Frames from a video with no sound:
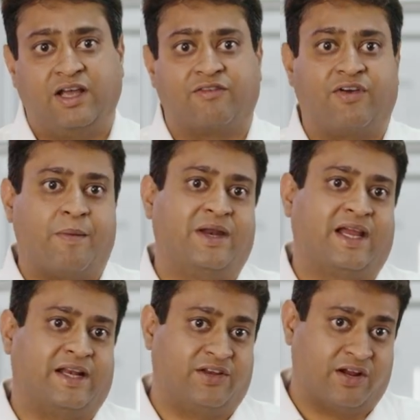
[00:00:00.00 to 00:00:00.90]
we are
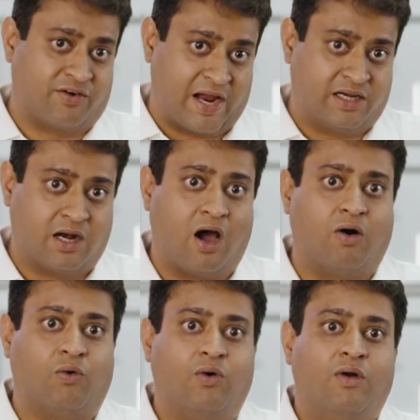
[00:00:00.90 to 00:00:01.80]
fabricating right
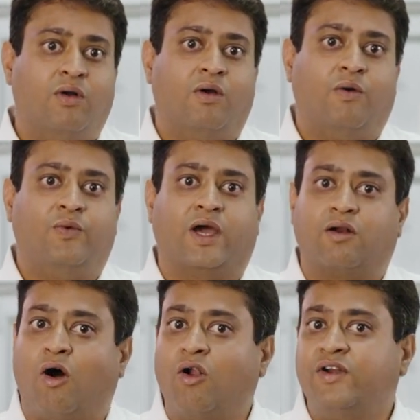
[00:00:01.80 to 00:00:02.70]
now, we are
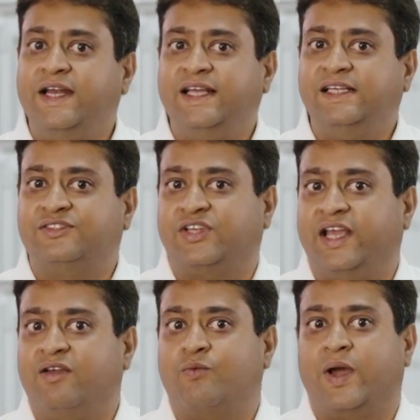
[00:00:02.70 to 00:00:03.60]
already
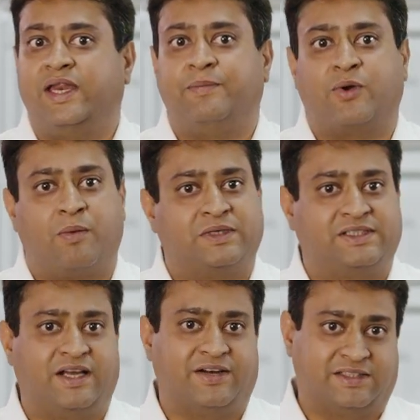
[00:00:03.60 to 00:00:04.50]
seeing very
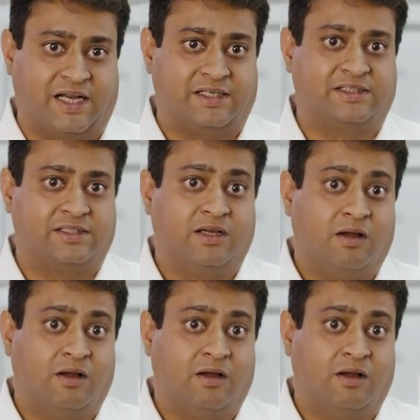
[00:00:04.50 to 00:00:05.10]
promising results,